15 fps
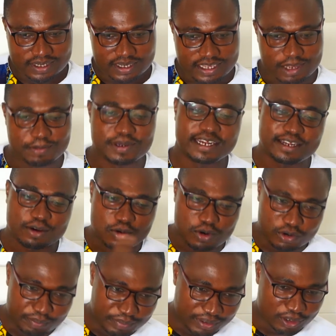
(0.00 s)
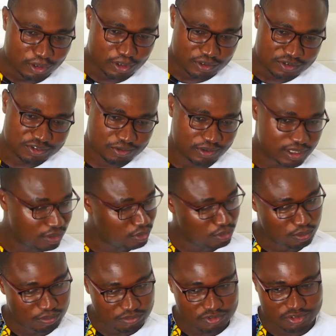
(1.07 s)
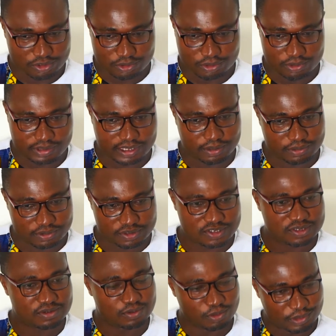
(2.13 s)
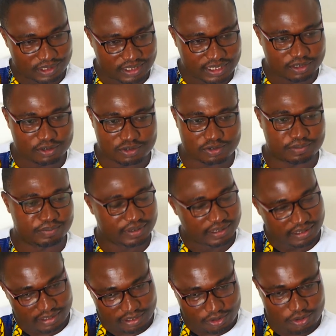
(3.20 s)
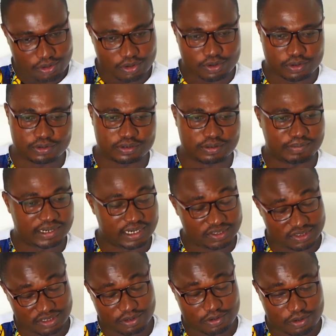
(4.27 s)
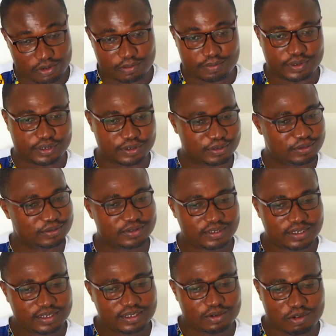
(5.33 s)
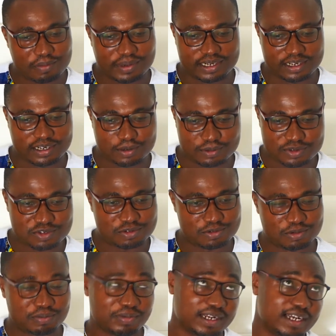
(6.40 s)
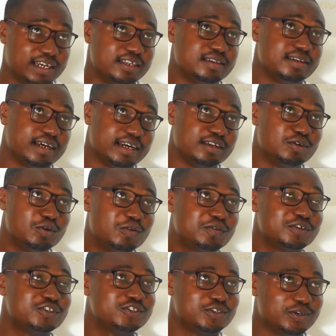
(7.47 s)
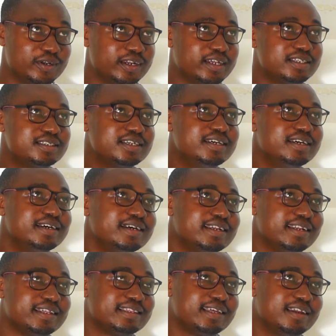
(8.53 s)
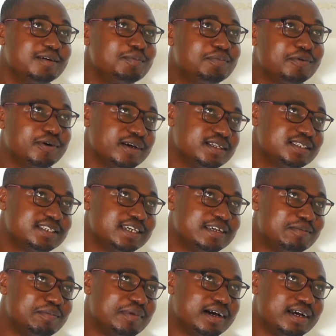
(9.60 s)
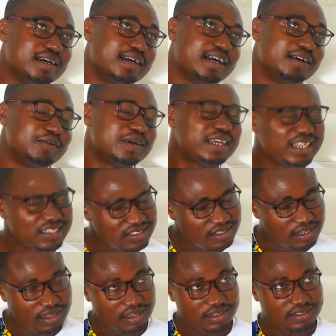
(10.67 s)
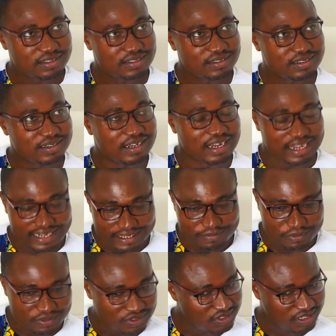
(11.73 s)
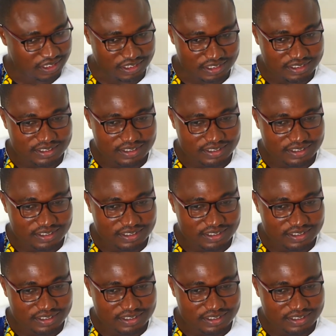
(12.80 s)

And we had a corn mill also at home. So I was doing that also, milling the corn, managing the corn mill, combining that with school. But I know for sure that the turning point in my educational life or journey